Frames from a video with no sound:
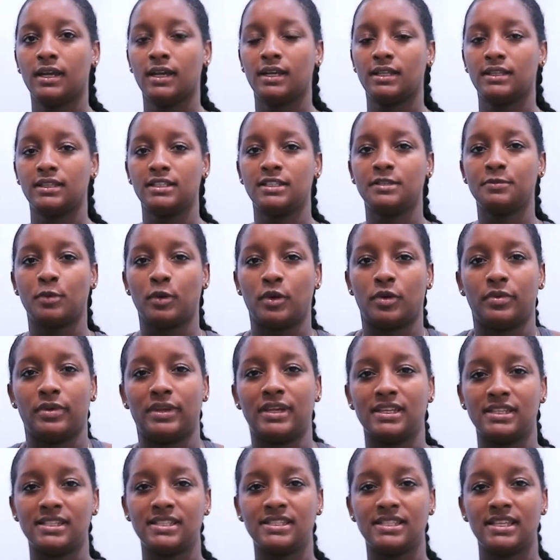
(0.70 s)
At this point, we
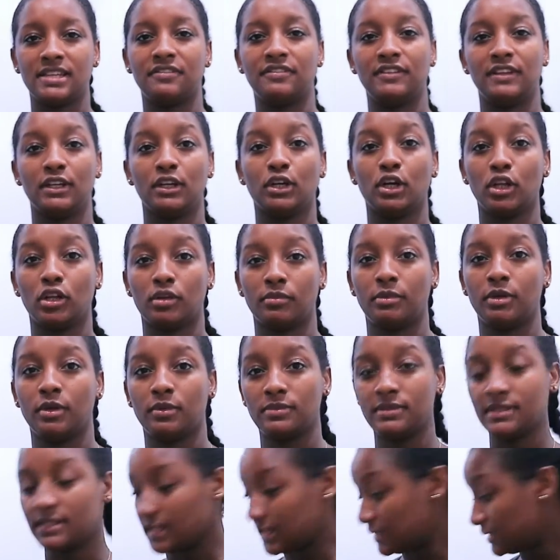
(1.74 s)
can safely call me
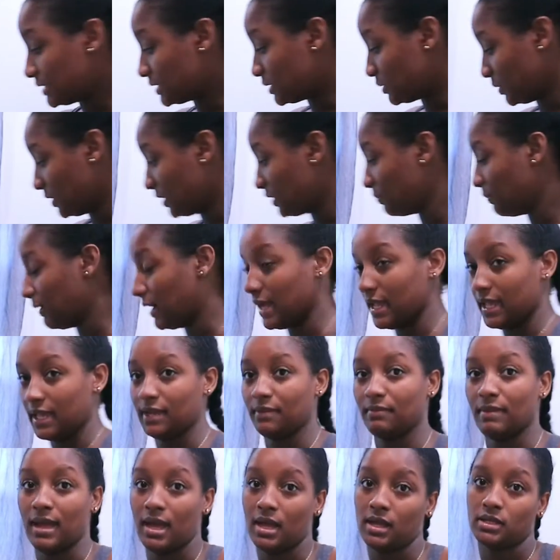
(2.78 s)
obsessed with
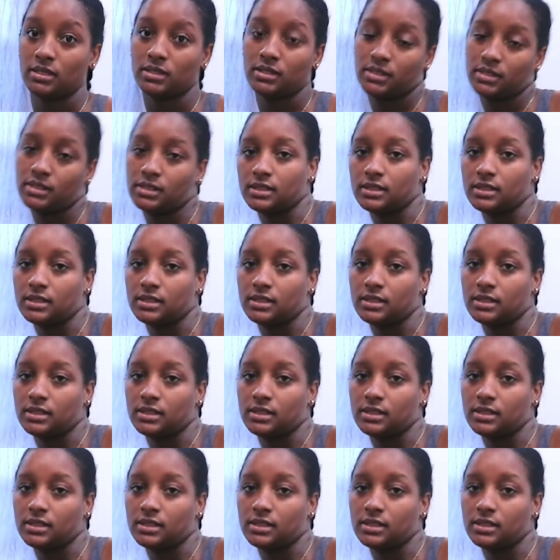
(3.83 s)
buying bags.